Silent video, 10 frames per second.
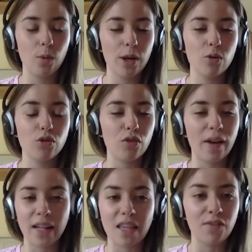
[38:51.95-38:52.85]
We all sort of
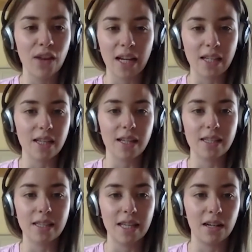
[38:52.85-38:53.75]
had this feeling and
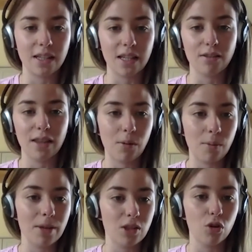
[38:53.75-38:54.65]
certainty in ourselves that they would
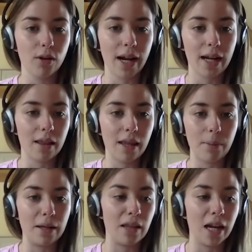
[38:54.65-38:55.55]
maybe score again, and
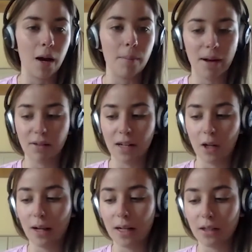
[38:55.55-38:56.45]
they come back really
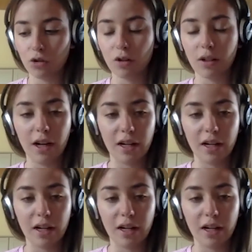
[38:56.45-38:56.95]
quickly and stronger.